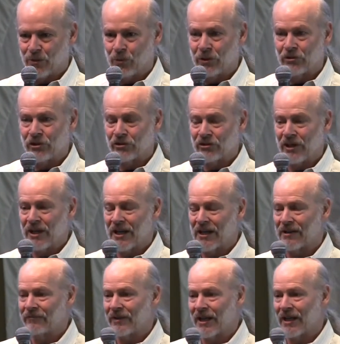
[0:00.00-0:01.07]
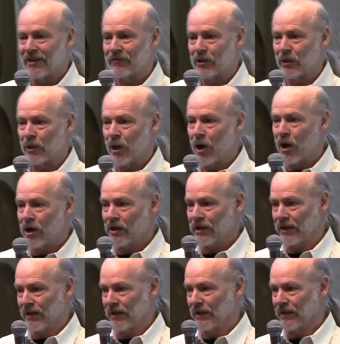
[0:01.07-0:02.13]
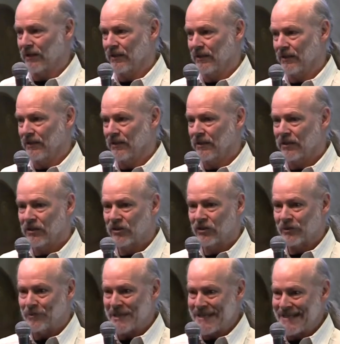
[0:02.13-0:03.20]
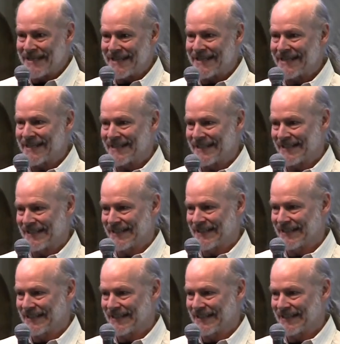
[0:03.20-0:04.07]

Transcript: We just have to have a longing to be in it.